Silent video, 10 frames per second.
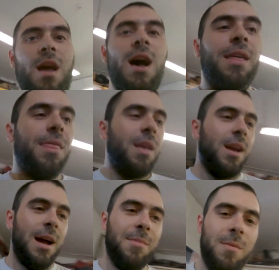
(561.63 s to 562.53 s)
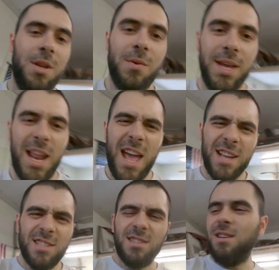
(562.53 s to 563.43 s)
I think I'm going to be doing an
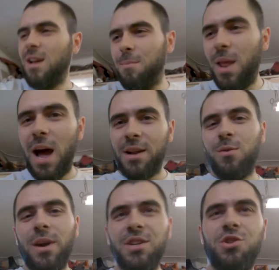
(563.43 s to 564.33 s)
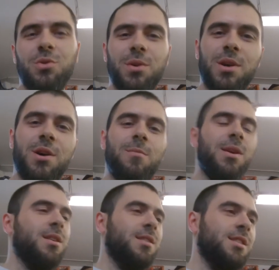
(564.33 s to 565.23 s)
X. I'm not quite sure though,
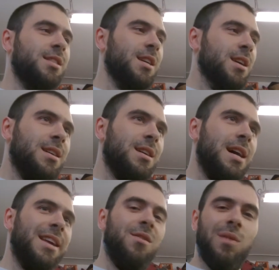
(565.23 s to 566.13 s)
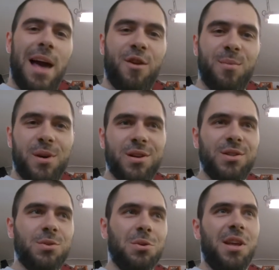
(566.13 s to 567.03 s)
because I could do ladder
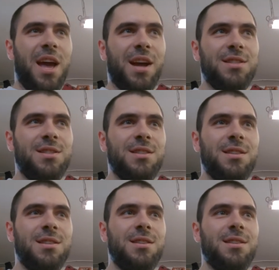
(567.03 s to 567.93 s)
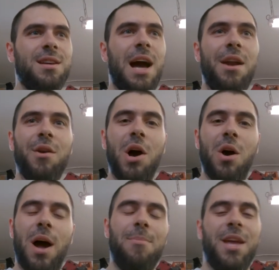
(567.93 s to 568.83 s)
bars or the X. I don't
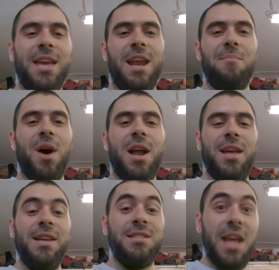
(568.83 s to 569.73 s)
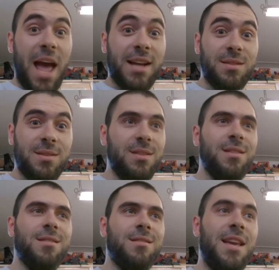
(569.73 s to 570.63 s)
know. The kit I bought is the X
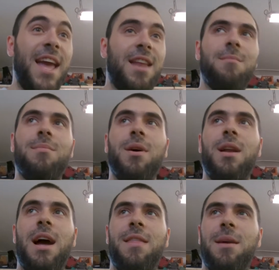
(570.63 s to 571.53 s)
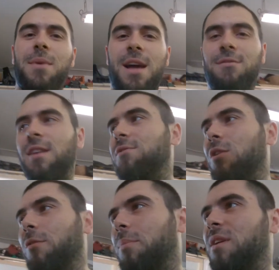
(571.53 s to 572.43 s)
kit, but I think I'm gonna have
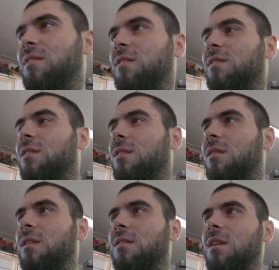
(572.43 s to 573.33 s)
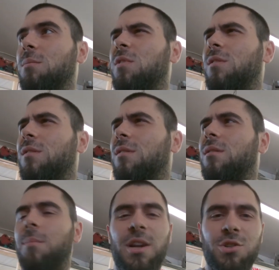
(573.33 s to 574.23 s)
leftover pieces, it seems.
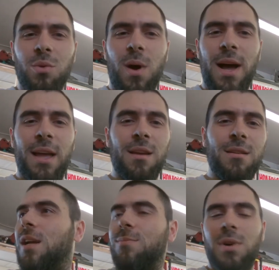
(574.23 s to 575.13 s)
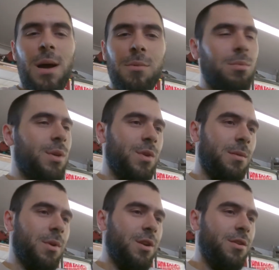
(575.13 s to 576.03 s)
I'm not sure why. That's probably what
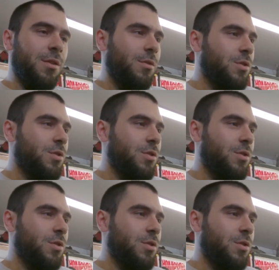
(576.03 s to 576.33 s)
I'm gonna do,